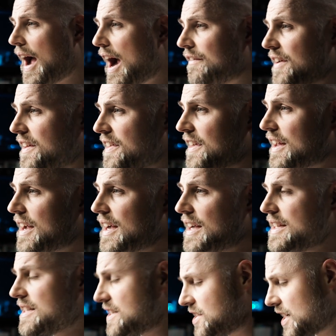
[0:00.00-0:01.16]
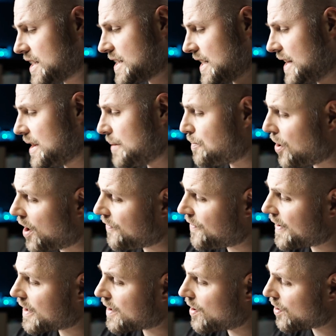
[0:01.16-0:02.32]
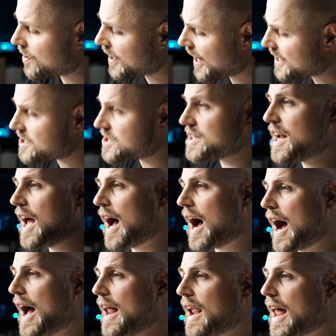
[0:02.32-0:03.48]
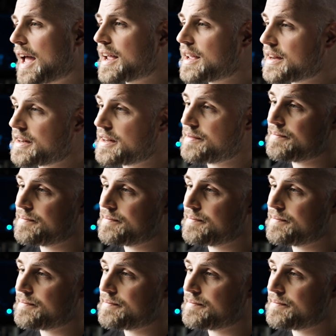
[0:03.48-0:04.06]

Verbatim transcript: everything is just in the perfect location. I like it.